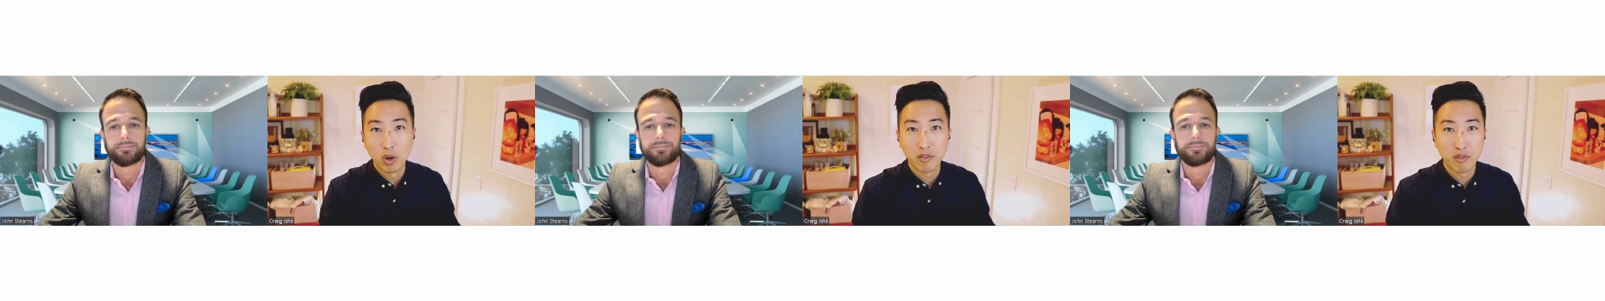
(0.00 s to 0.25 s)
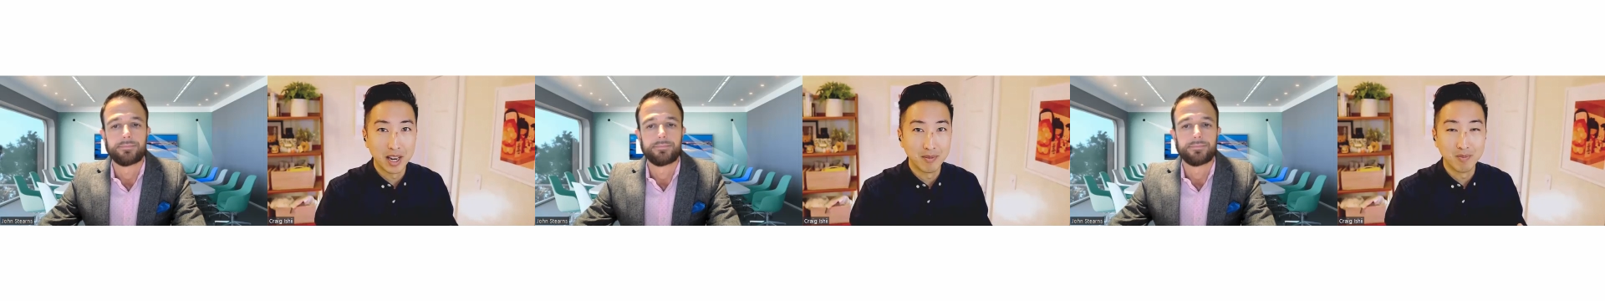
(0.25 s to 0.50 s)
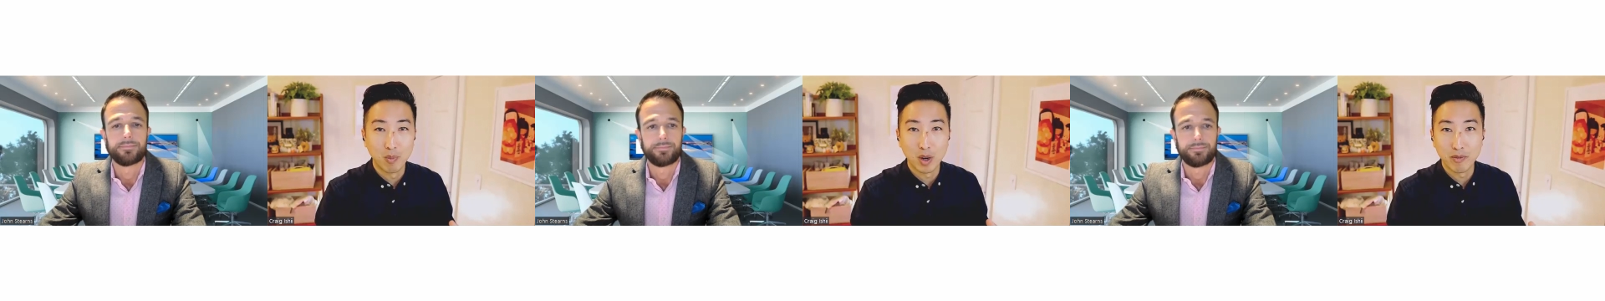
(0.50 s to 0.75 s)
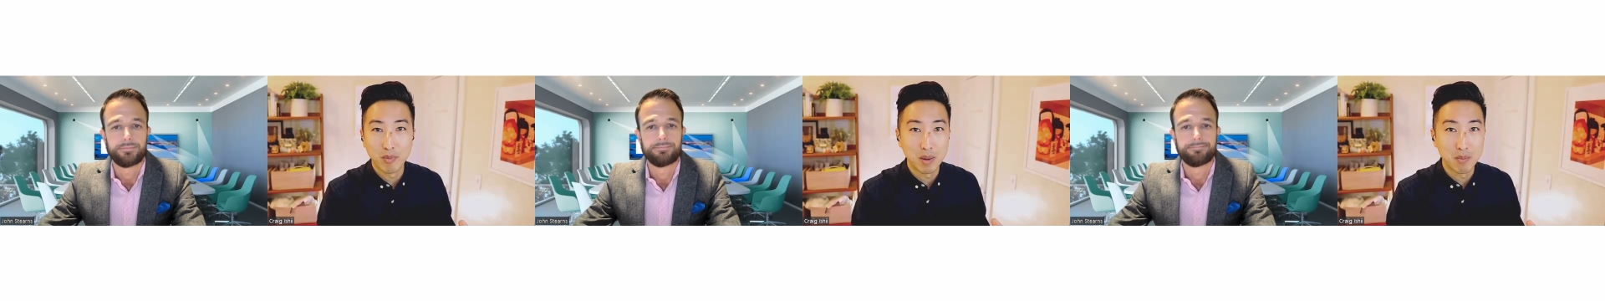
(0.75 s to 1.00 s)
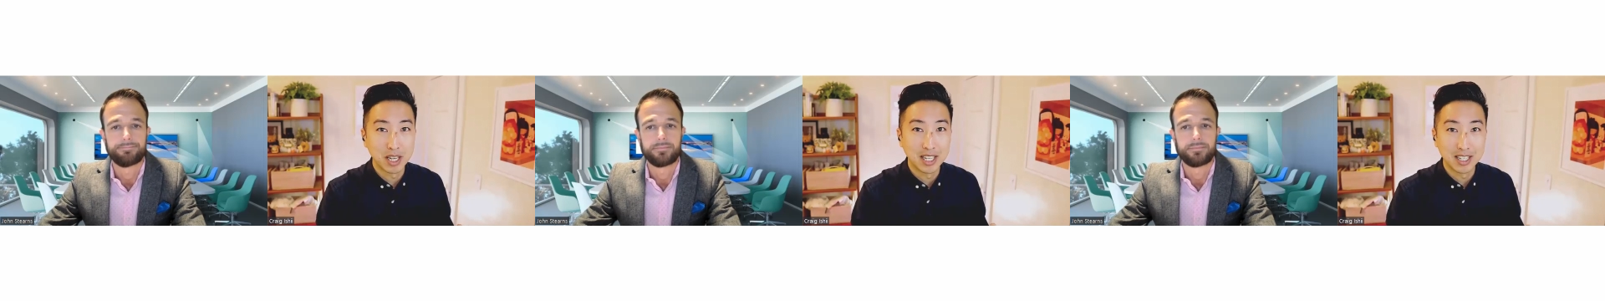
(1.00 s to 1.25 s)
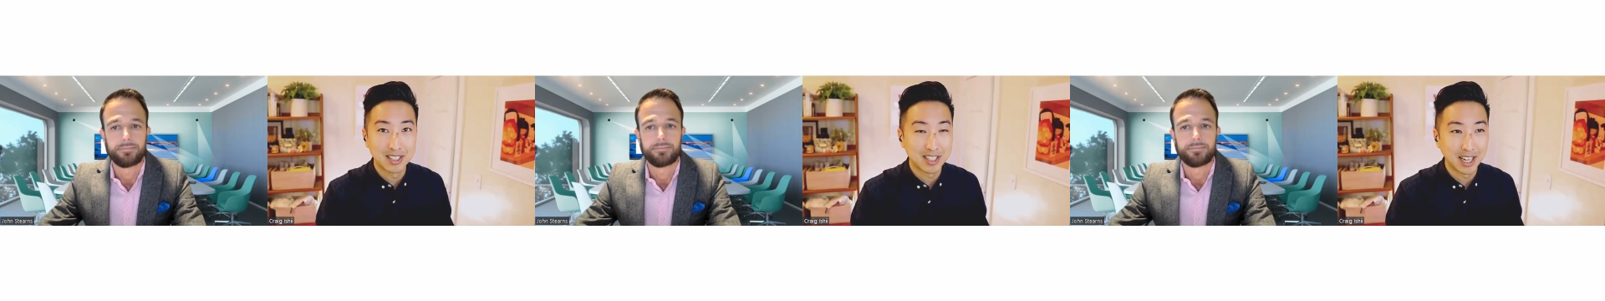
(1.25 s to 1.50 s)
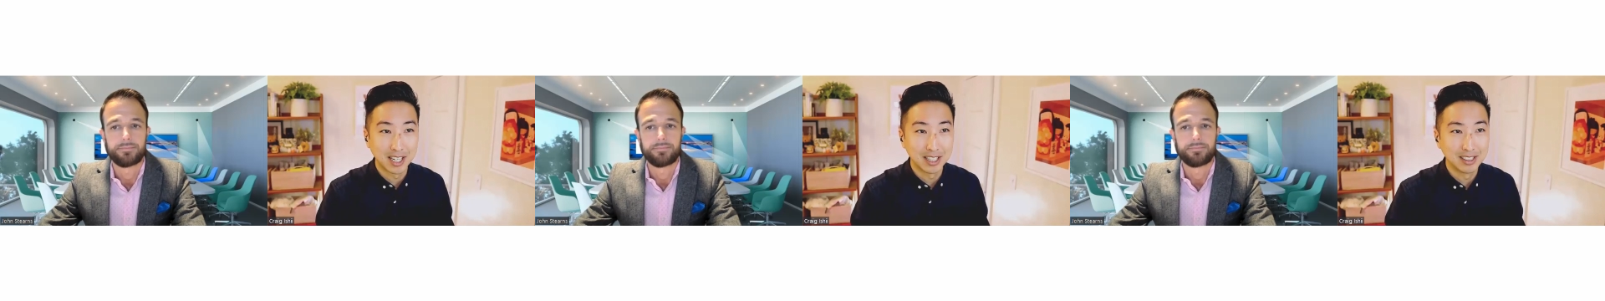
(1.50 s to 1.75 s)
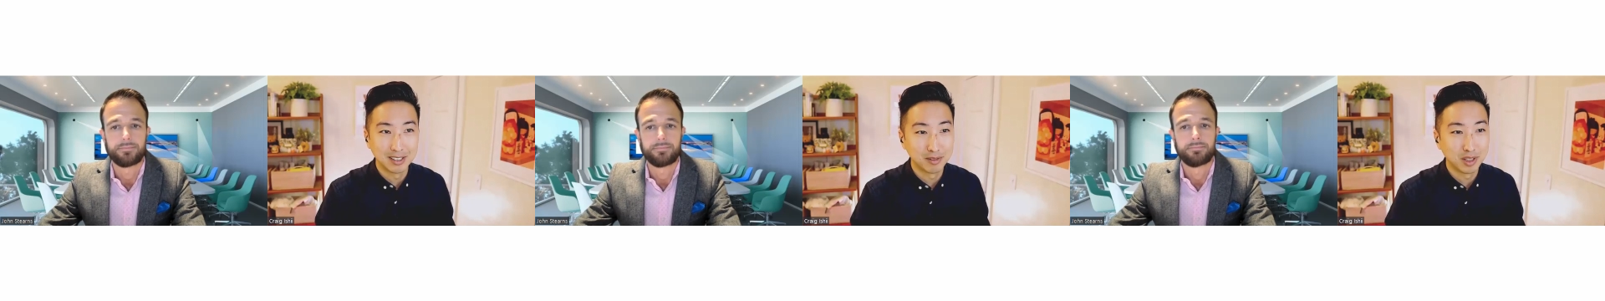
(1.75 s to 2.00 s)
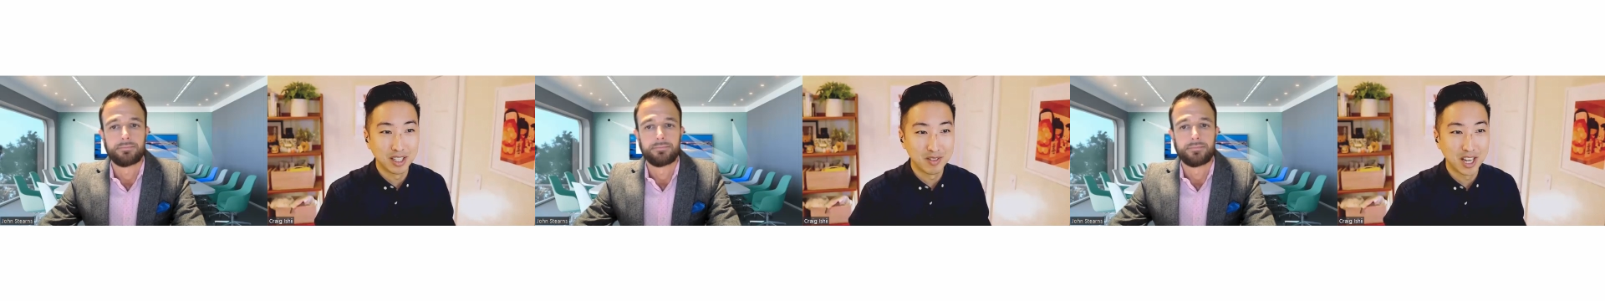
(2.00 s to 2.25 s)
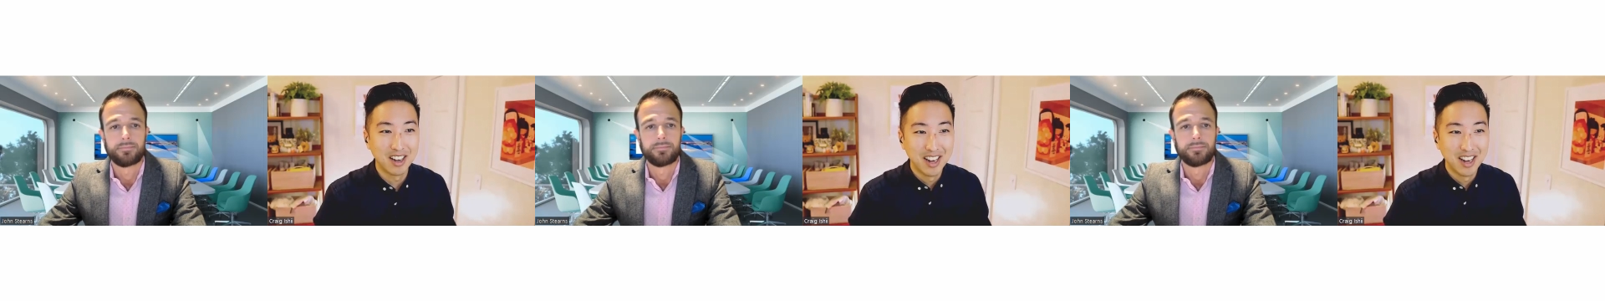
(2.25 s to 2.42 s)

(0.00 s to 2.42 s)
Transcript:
Speaker 1: What if I what if my meeting is say